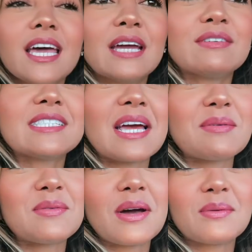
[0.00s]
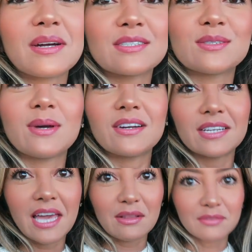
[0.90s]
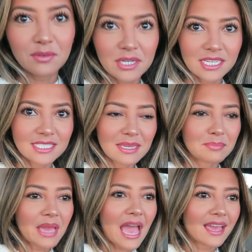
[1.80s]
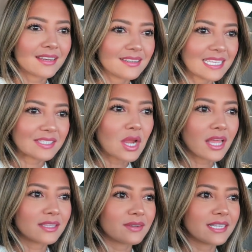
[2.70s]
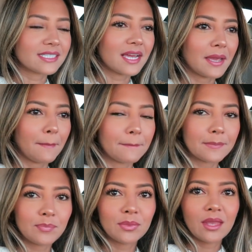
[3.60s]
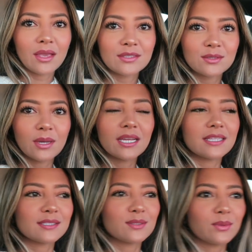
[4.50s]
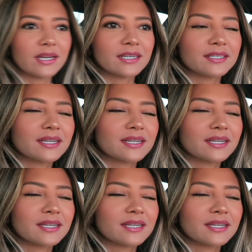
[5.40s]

Every time I wanna wear a sweater in California, it's like bad, like not the right time. Sweating in the sweater.